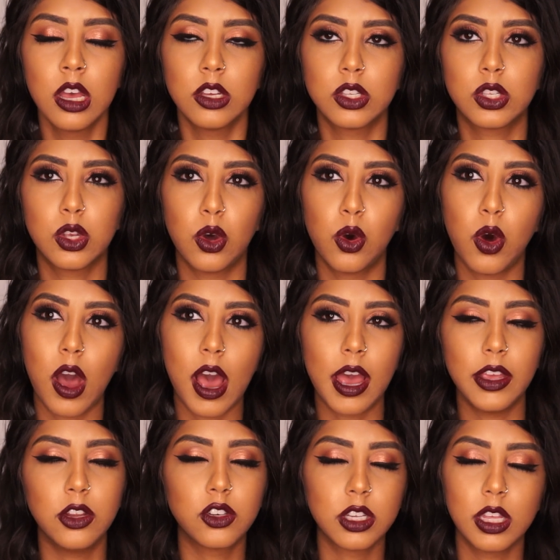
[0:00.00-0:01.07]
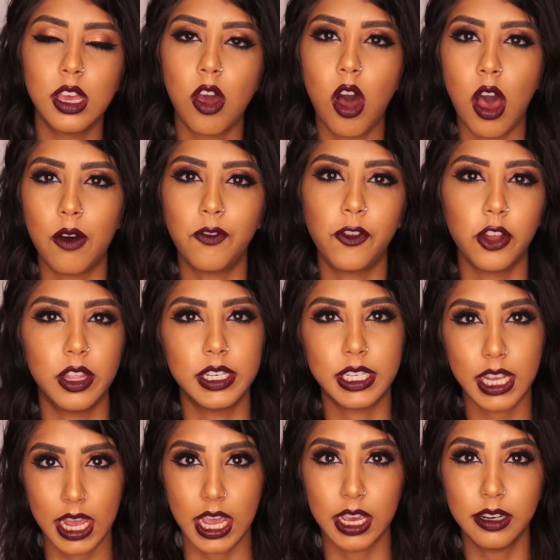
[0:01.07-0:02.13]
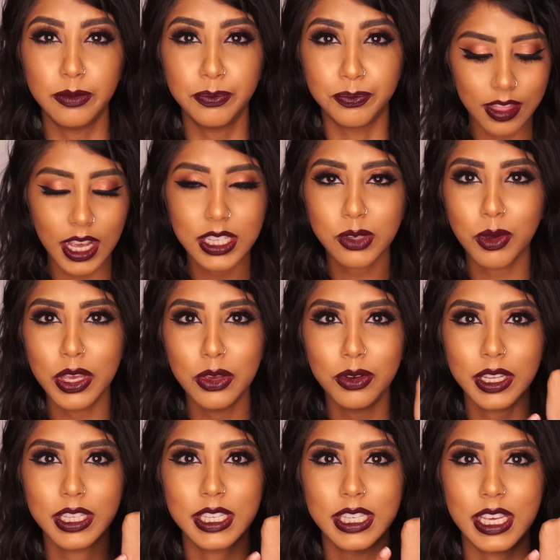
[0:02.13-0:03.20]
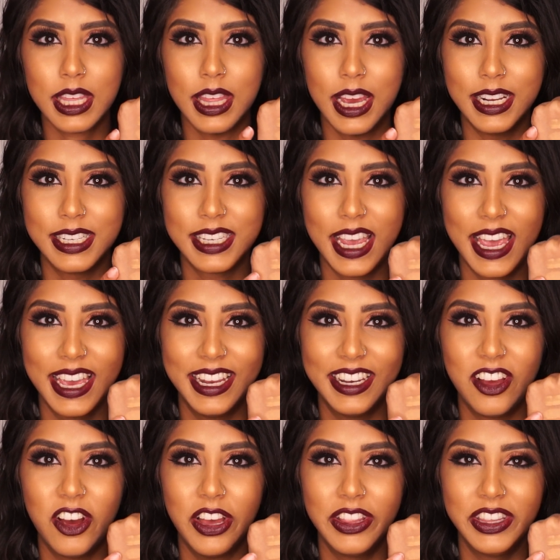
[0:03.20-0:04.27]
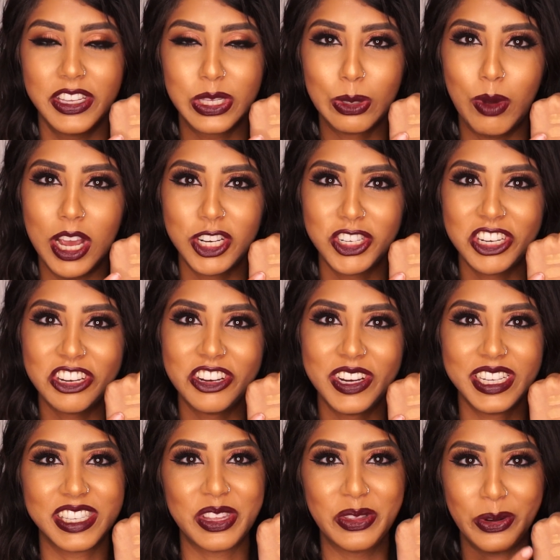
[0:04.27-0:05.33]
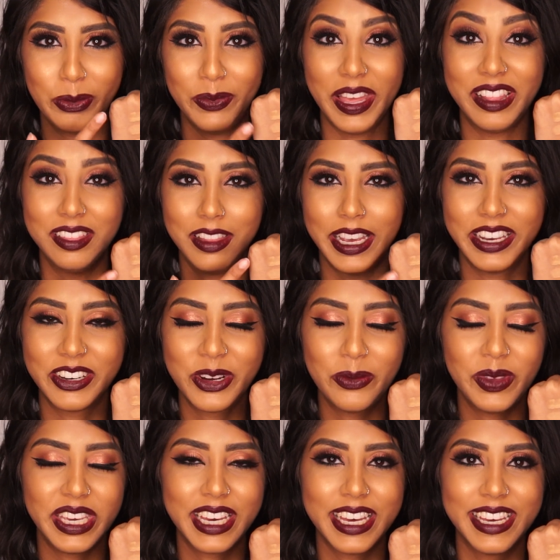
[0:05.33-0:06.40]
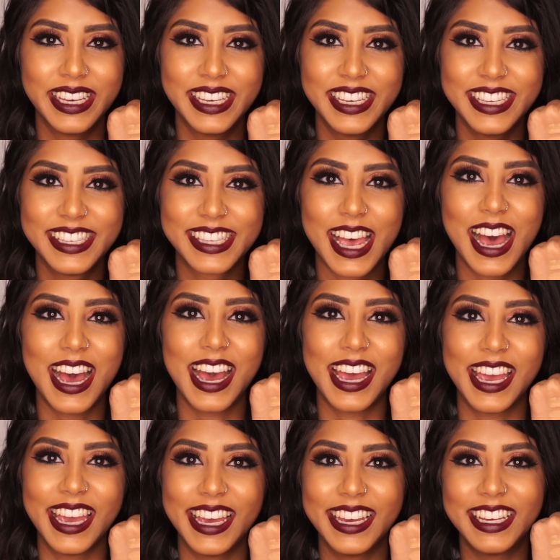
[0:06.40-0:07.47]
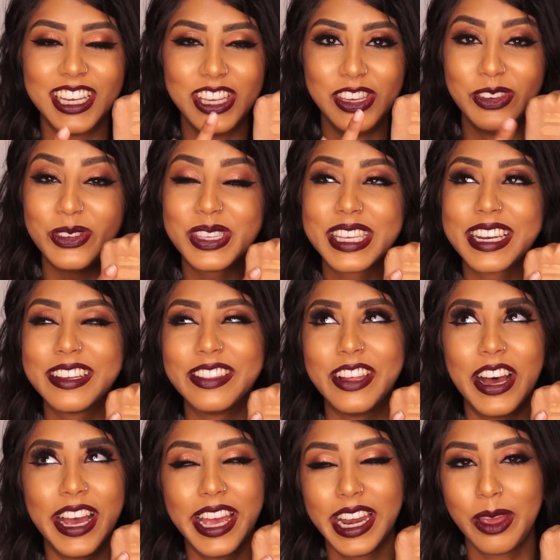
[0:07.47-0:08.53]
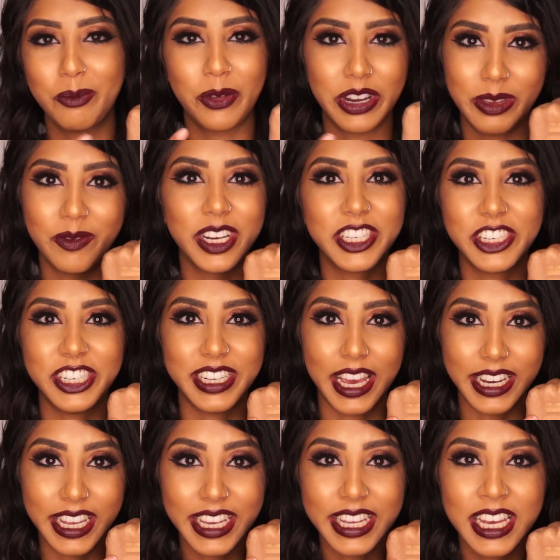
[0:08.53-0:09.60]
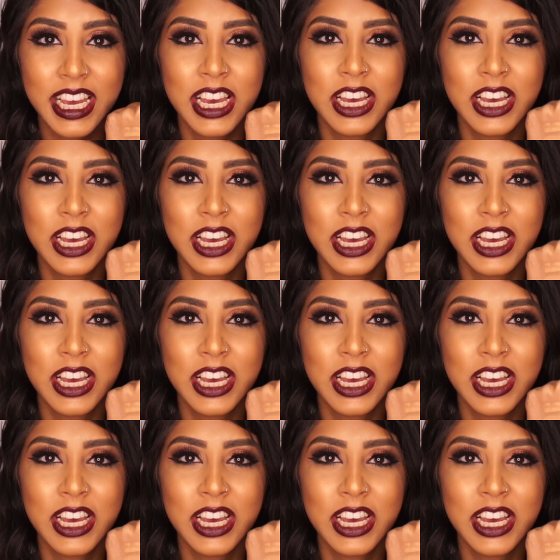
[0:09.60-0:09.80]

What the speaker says: So I usually opt for the tan. That's why you can see that tan on the swatch here is a little bit lighter, because I use it a lot and I'm pretty much done it.